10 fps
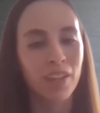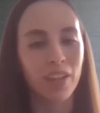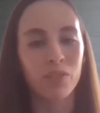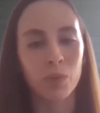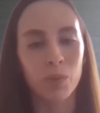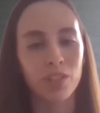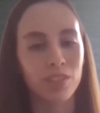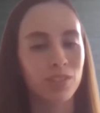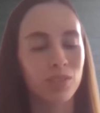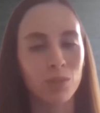Everyone
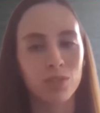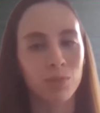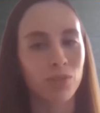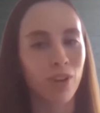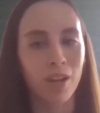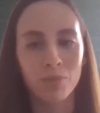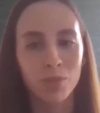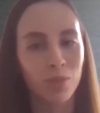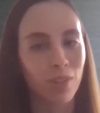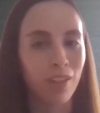is so subscribed
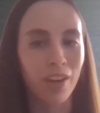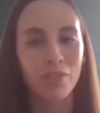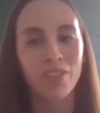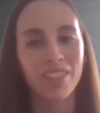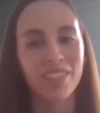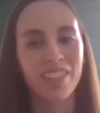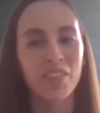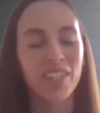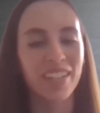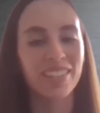to a lot of things
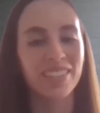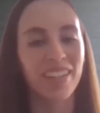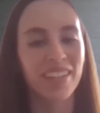nowadays,